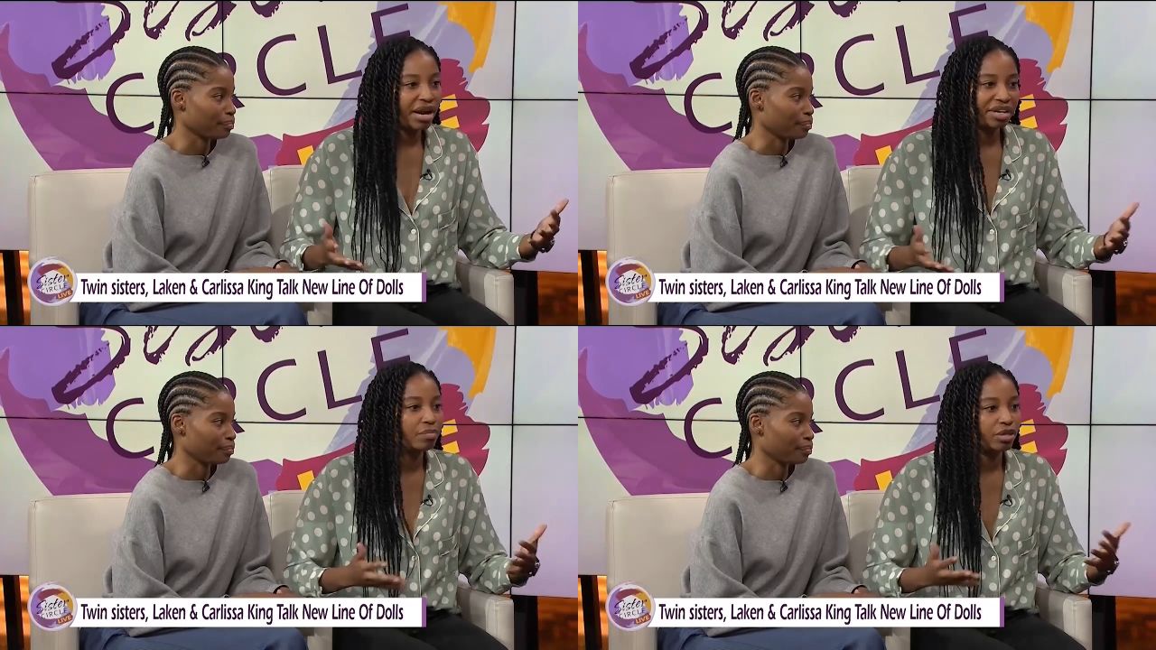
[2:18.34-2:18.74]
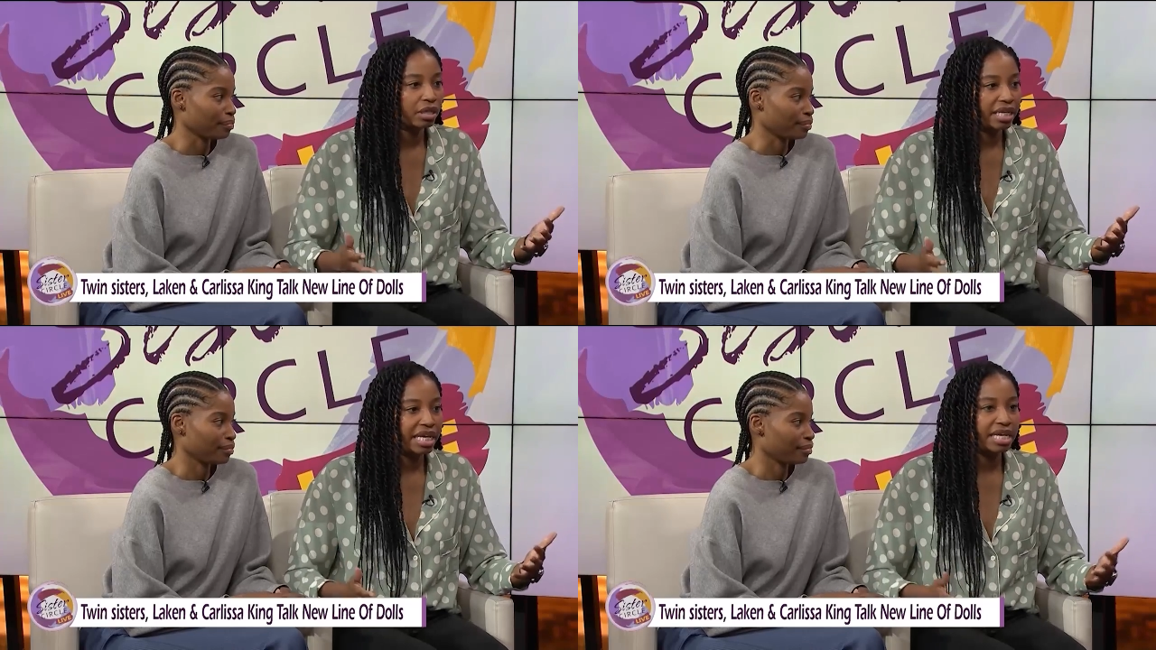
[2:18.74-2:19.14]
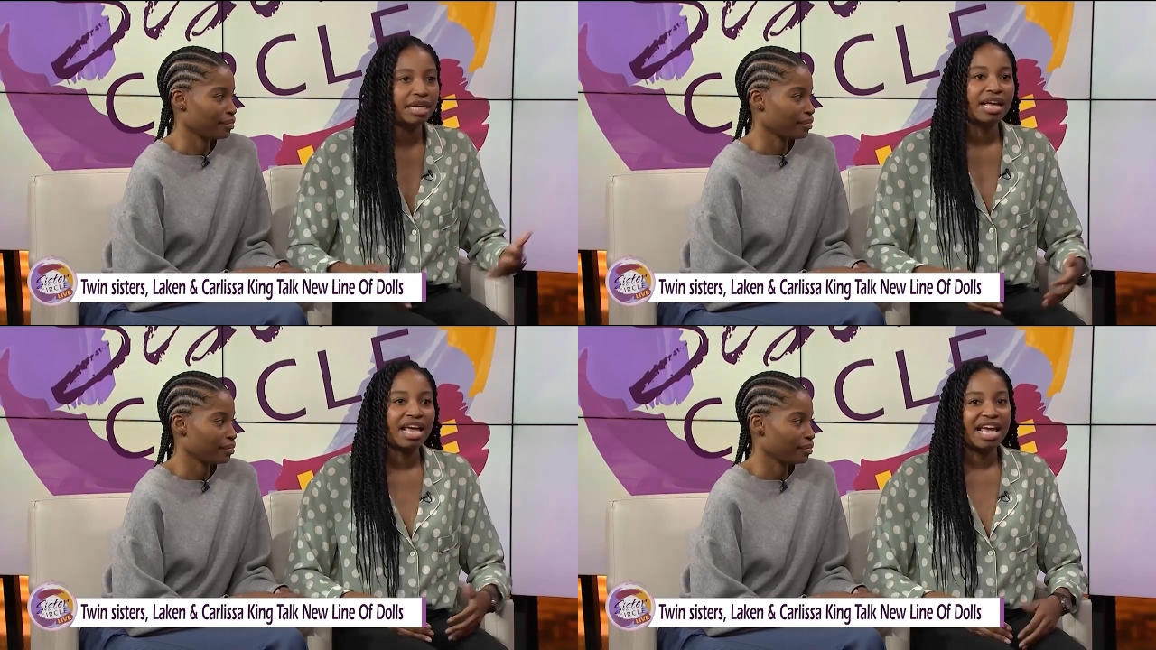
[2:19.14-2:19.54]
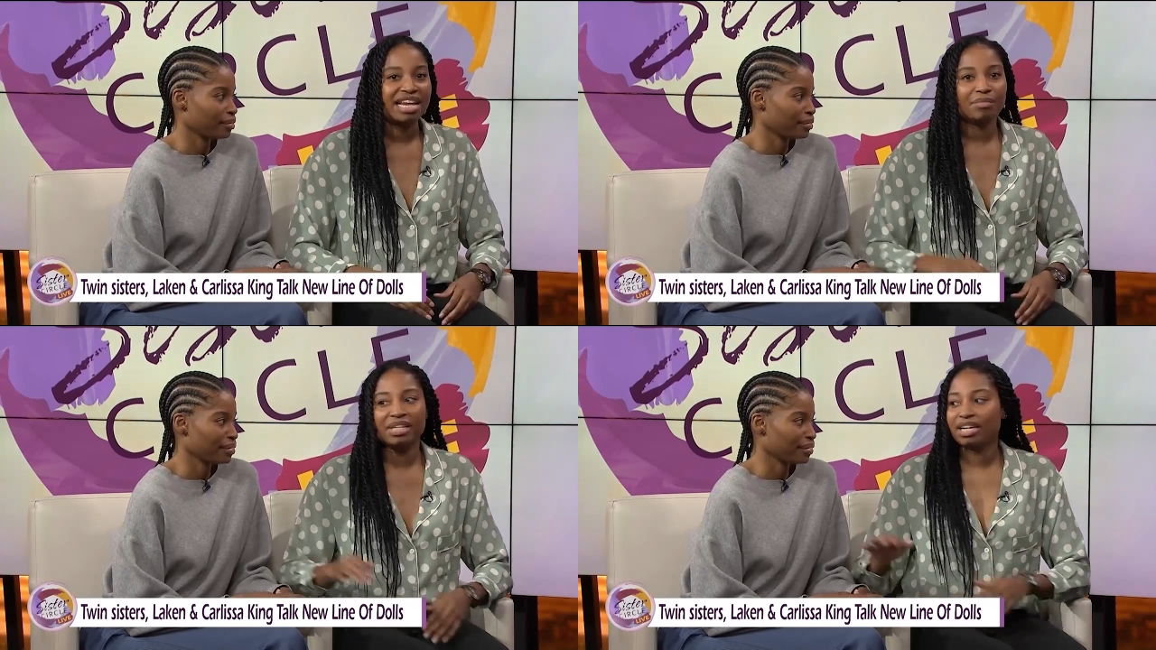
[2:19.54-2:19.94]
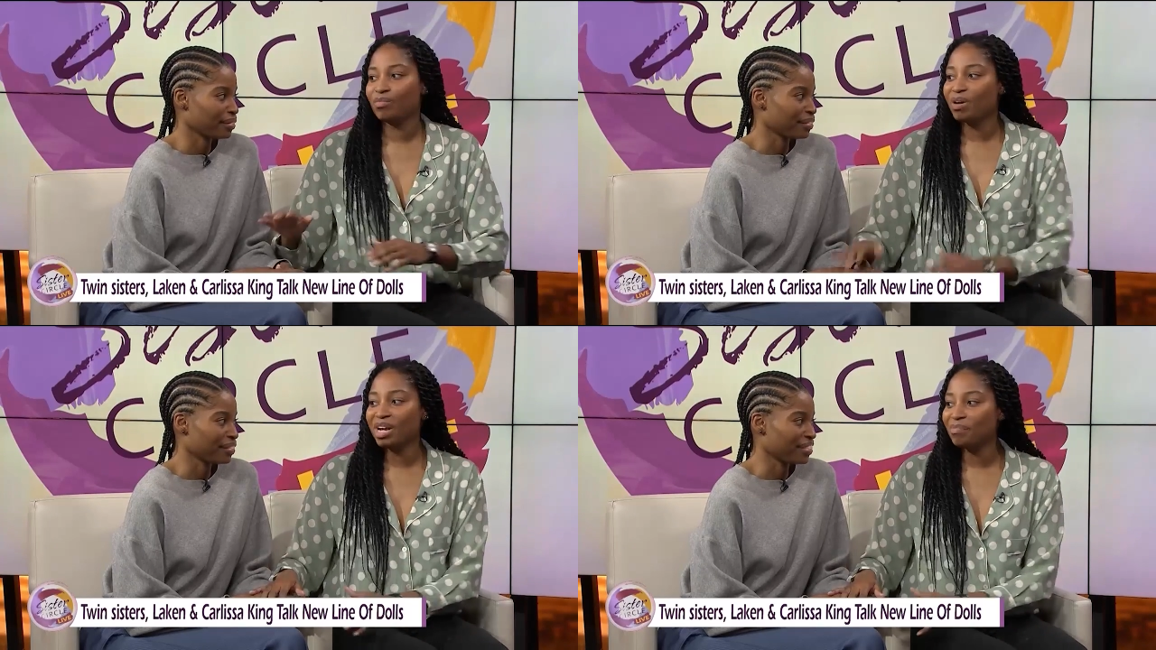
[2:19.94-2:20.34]
Speaker 1: crowded in Brooklyn, and I'm like,
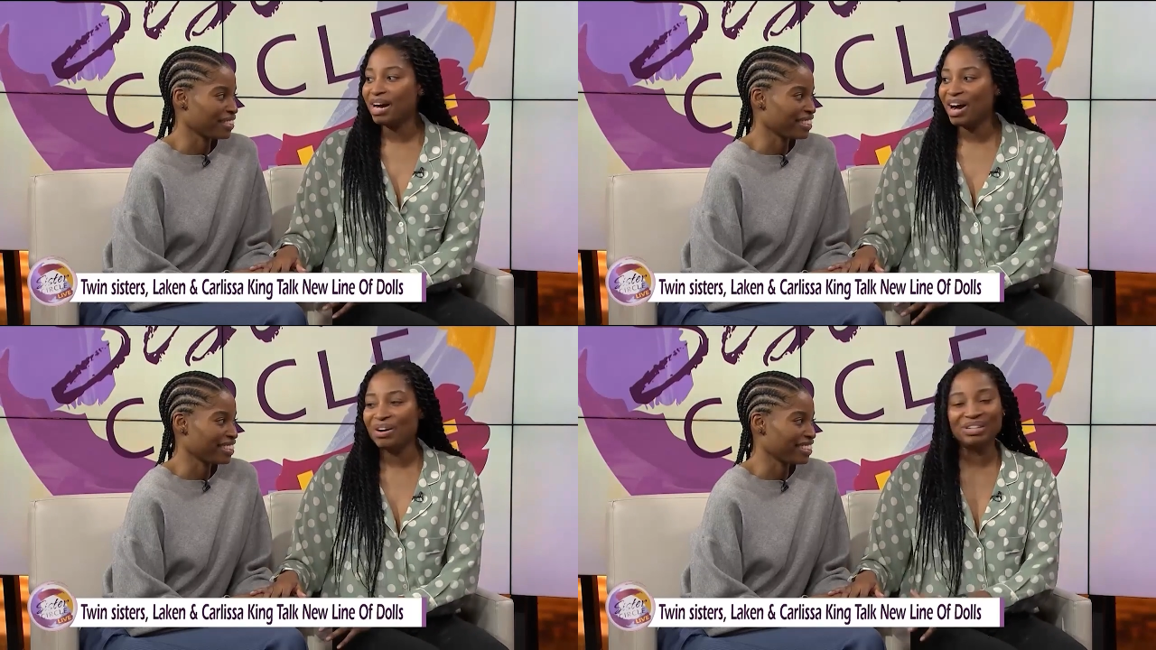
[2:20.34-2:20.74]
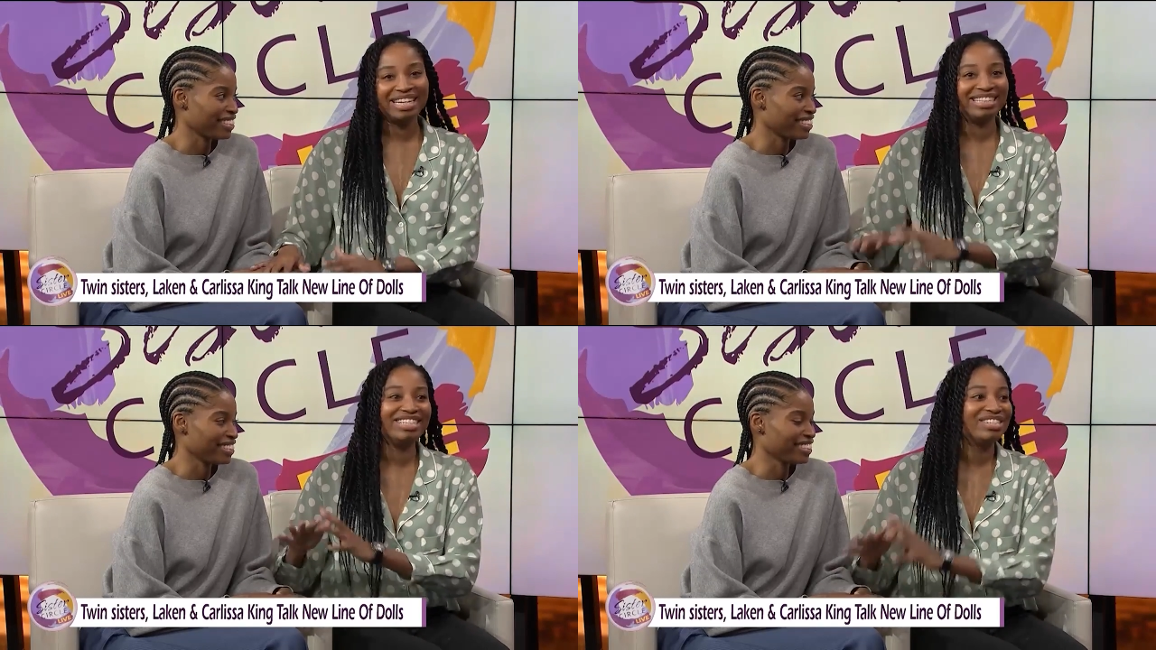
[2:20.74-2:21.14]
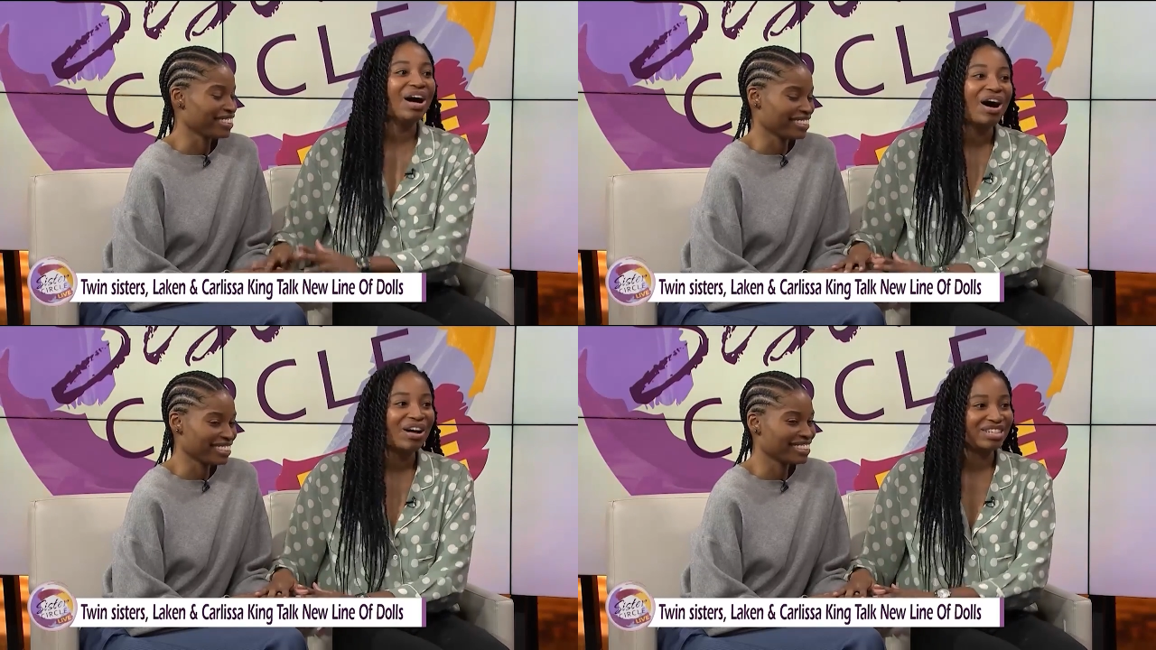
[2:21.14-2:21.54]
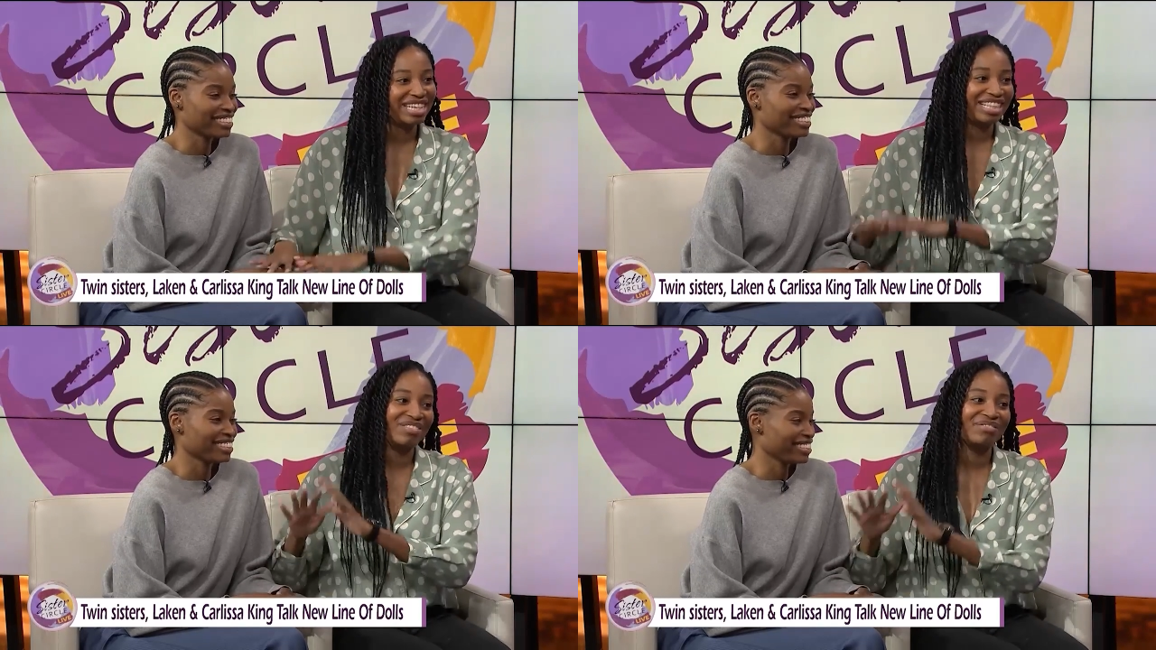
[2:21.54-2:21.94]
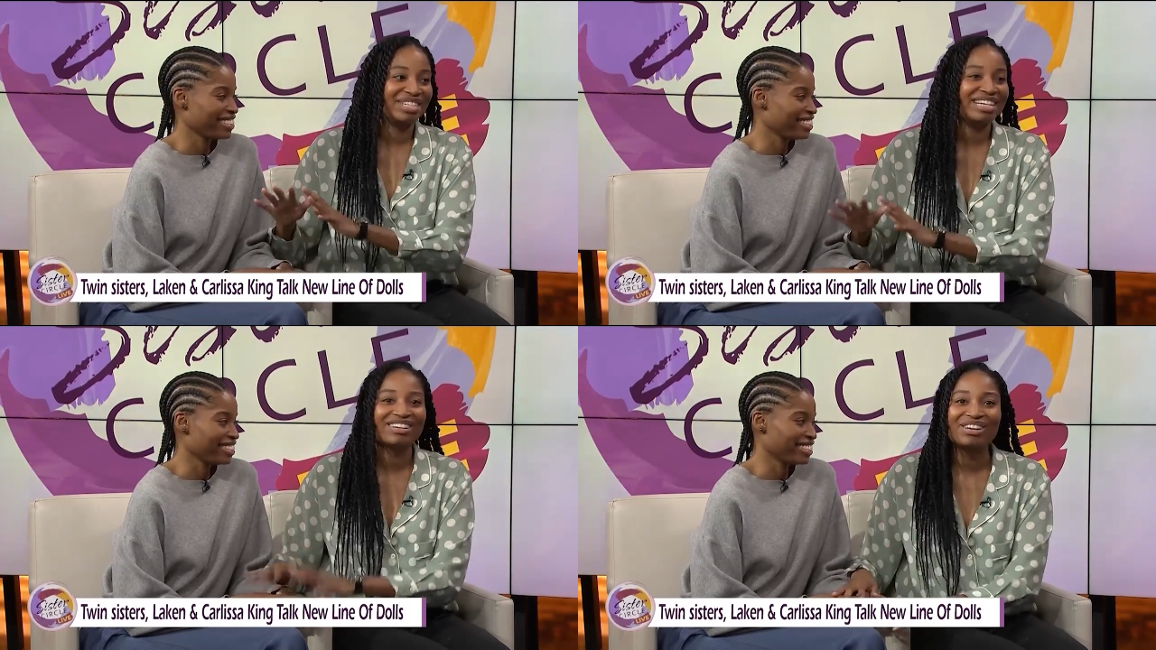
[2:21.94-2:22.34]
what about like these dolls? Like they
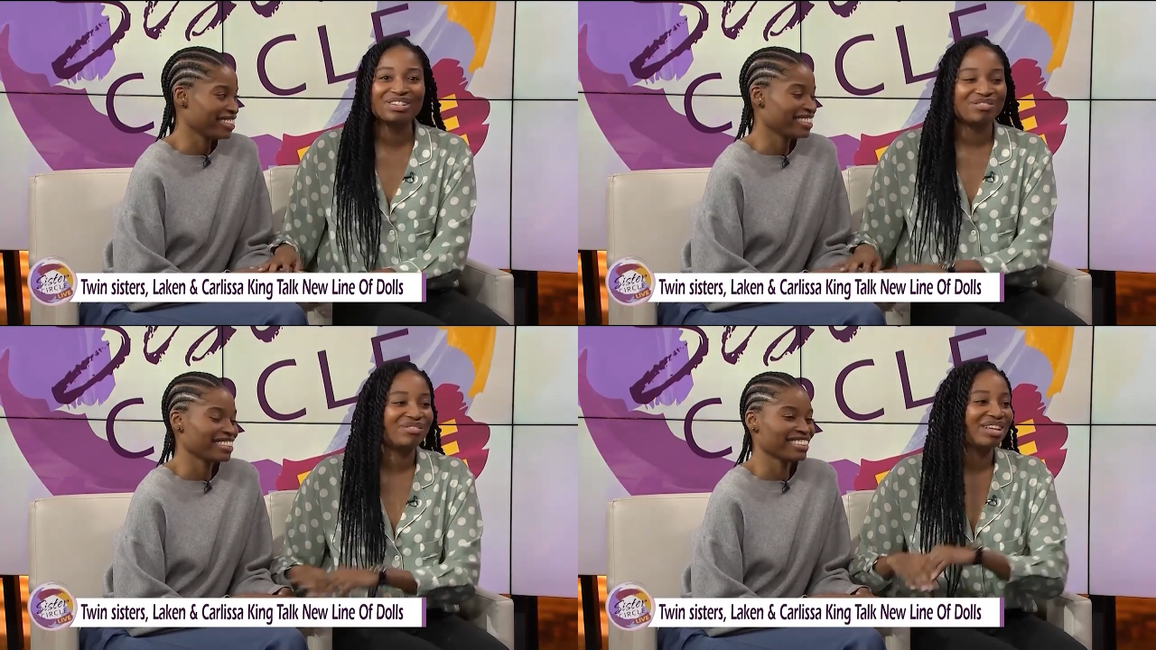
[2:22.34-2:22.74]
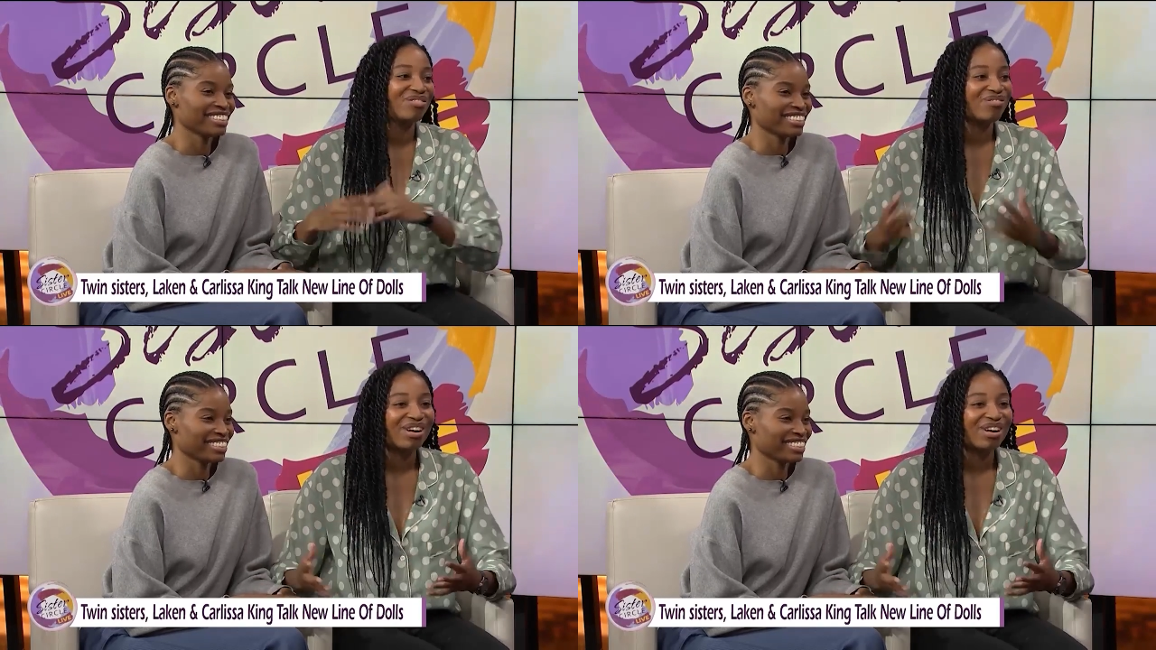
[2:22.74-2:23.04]
represent girls from around the